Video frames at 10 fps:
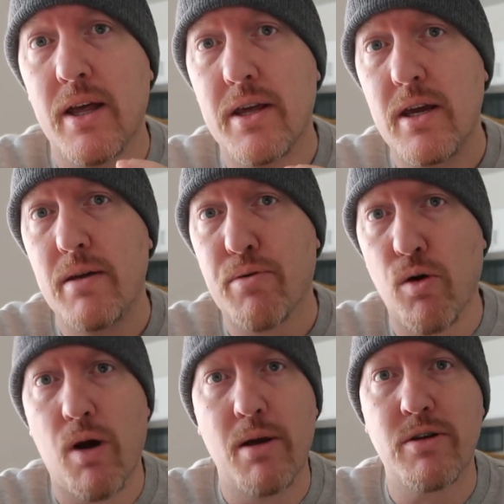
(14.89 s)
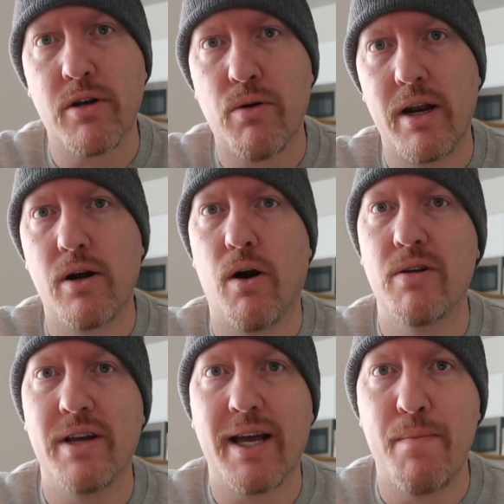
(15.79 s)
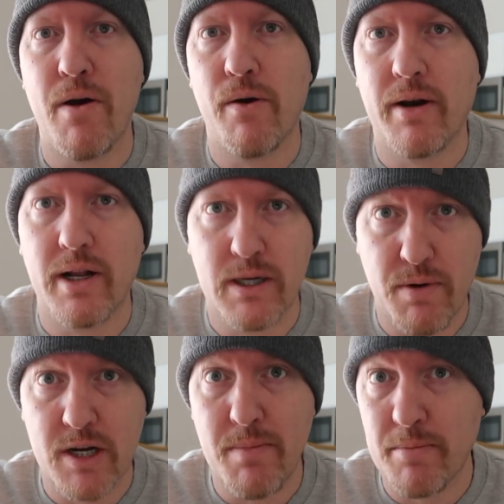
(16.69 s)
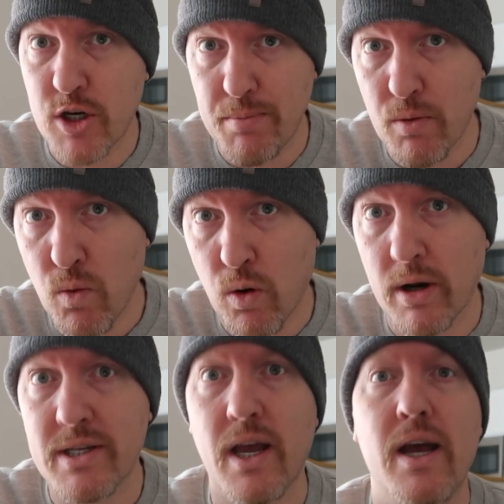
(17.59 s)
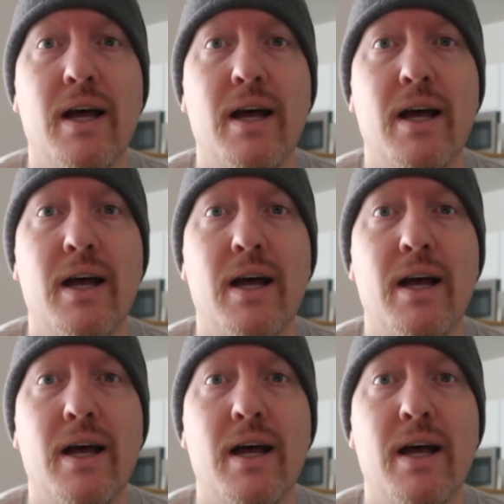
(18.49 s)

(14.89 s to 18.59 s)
the programs from the credit card like American Express membership rewards,